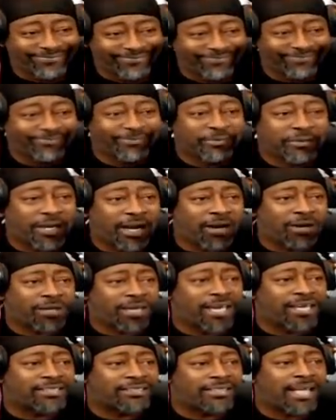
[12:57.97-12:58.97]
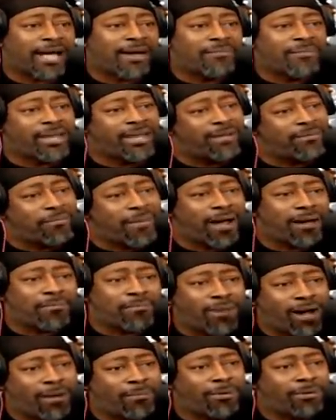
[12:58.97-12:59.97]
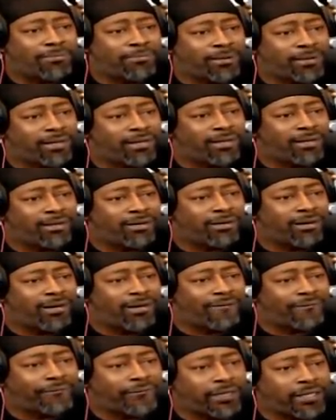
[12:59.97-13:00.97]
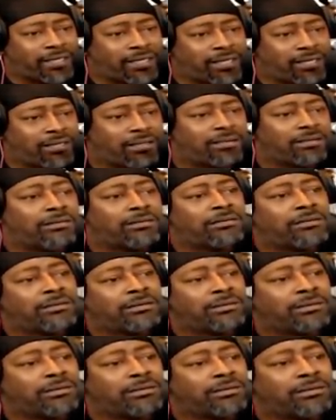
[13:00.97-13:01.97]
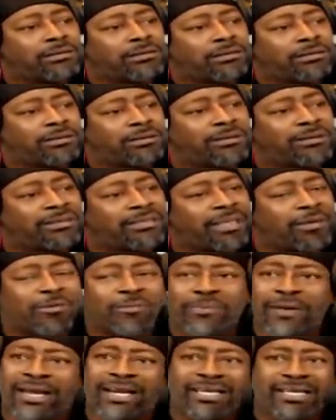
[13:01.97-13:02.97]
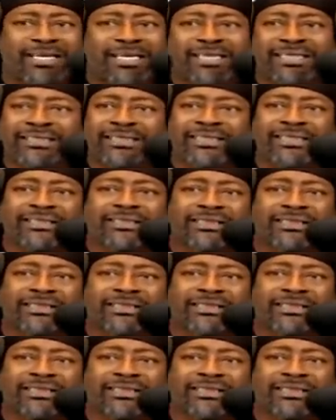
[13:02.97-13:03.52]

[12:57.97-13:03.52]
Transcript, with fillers: Y'all can't stop me and my mama. the fuck? You know what I'm saying? We probably hunching and shit.